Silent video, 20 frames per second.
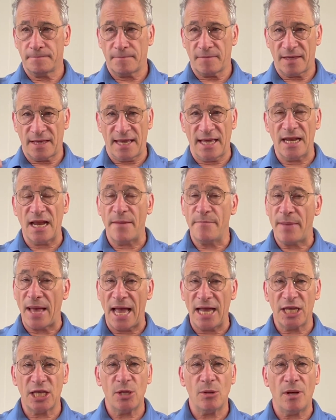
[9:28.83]
can I
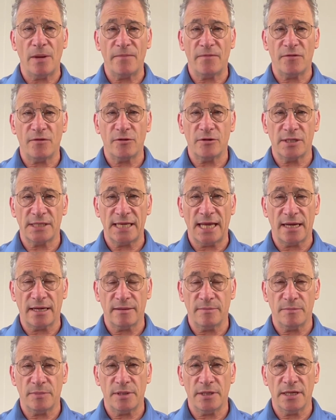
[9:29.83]
back you up for a
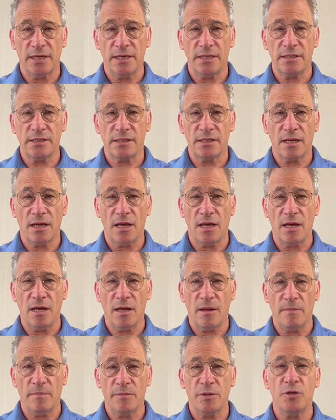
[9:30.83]
second, please?
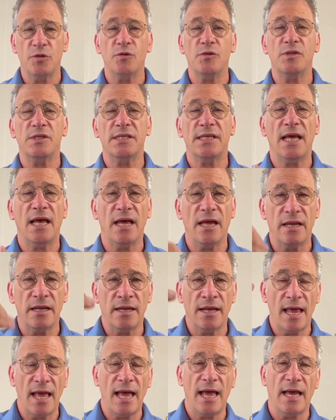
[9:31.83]
You
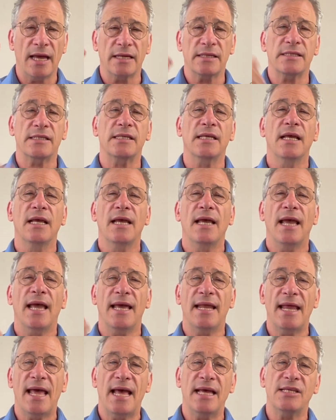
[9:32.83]
said X.
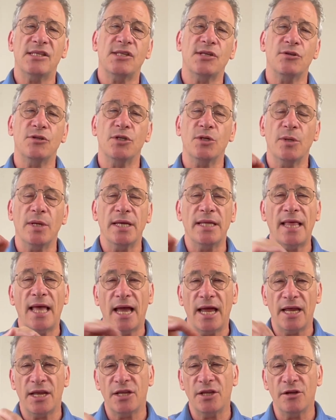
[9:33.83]
And as they're doing
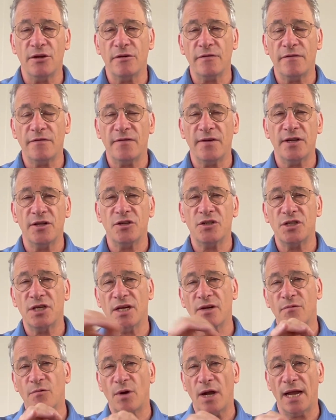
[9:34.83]
that, you're
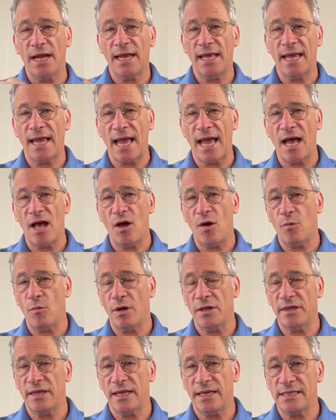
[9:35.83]
finishing writing out
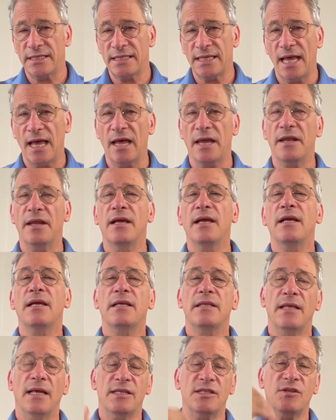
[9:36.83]
what they said.
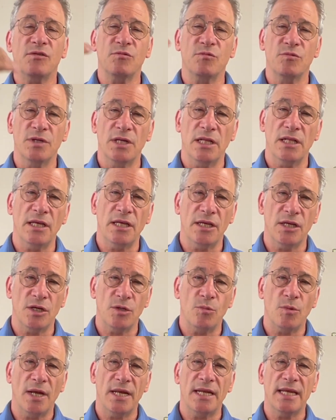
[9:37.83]
That's a really
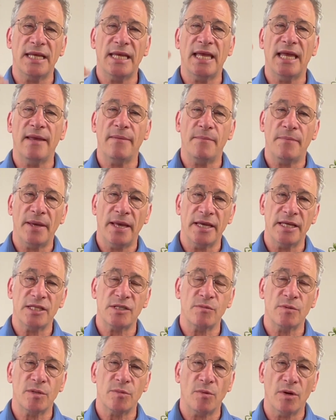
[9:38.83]
good way to keep
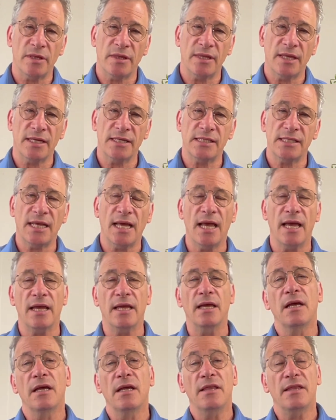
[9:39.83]
pace with what they
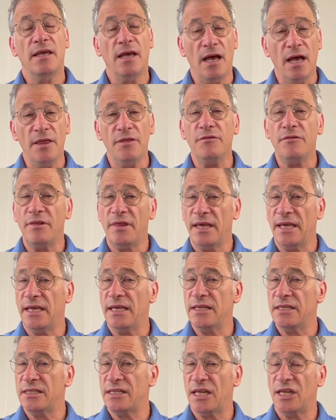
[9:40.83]
say. The other thing
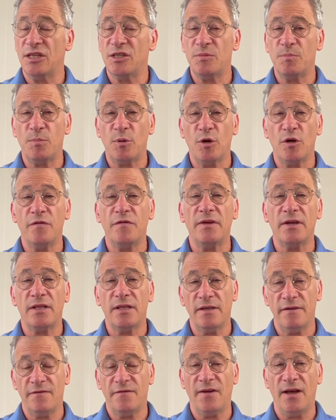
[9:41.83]
is, it's
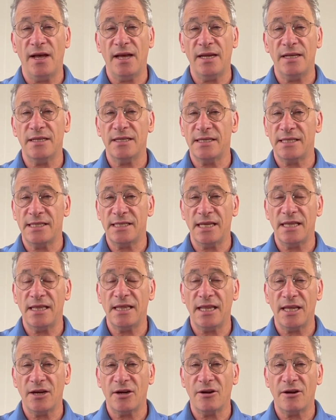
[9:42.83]
perfectly fine to sit
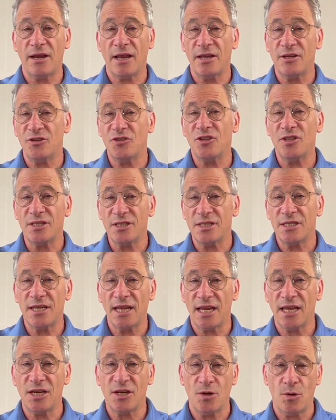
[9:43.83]
there and just
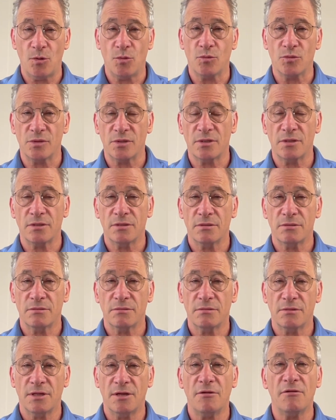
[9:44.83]
take notes.
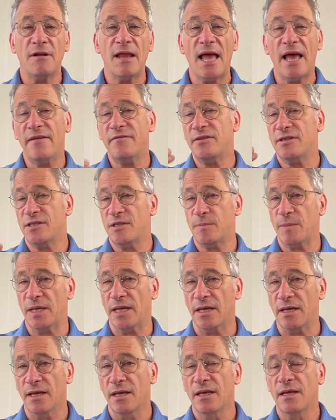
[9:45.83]
You don't have to
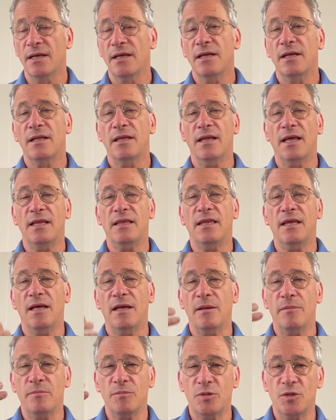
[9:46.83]
speak. Let
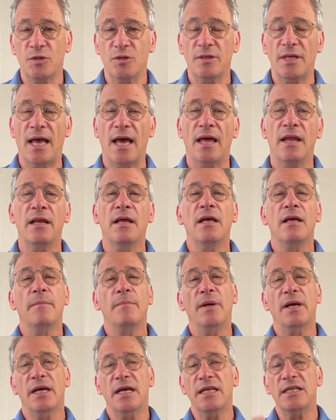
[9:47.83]
them do that,
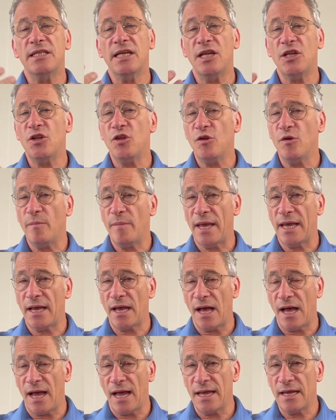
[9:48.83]
but continue to make
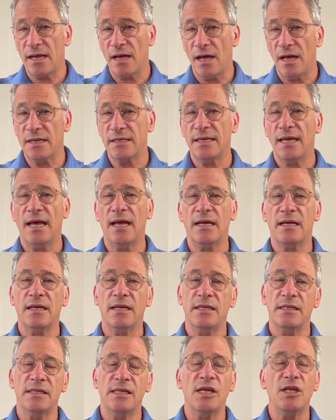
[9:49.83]
eye contact,
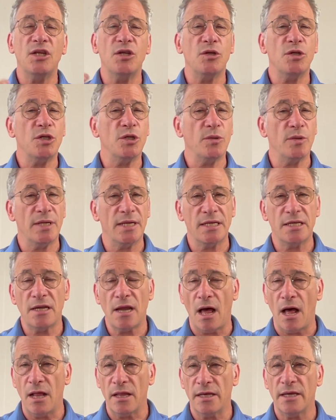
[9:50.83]
continue to
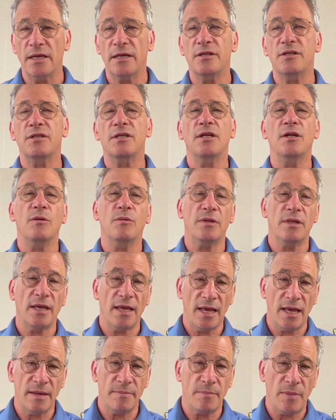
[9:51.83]
acknowledge, with the
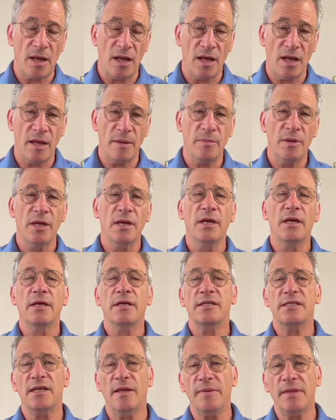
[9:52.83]
head bob,
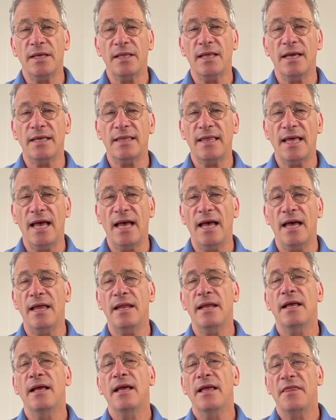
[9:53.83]
something like
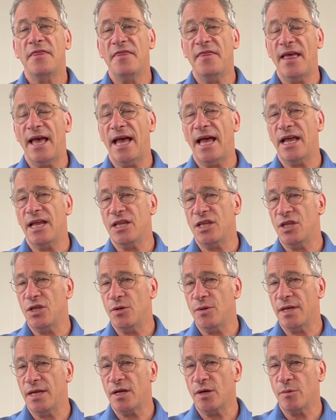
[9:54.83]
that, that you
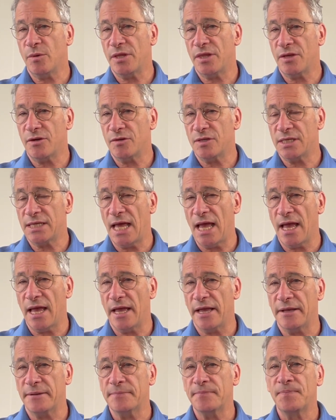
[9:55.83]
hear what they're
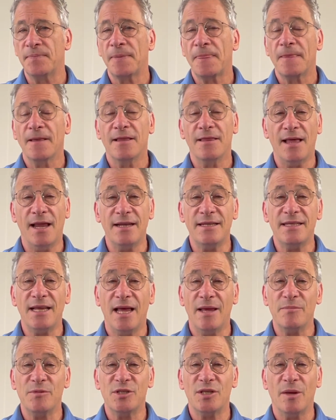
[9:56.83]
saying. A lot of
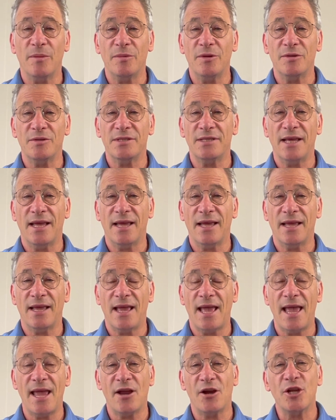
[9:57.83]
times somebody will say,
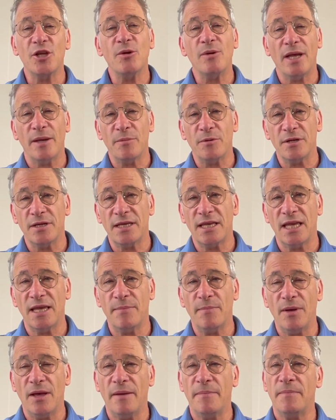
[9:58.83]
hey, are you able to
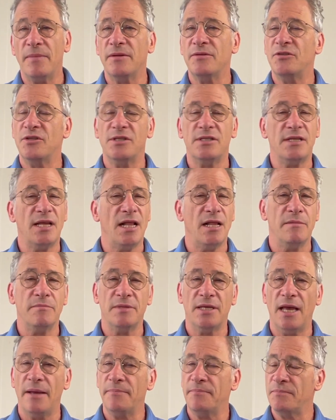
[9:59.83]
keep up? Just tell them,
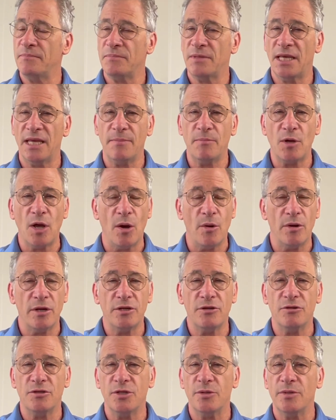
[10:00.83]
yep, keep going,
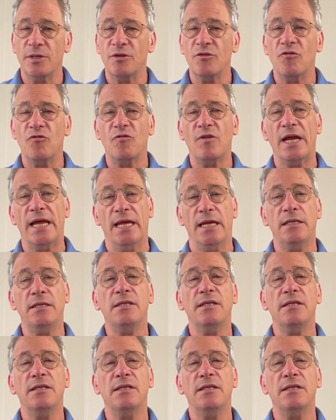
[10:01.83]
you're doing great.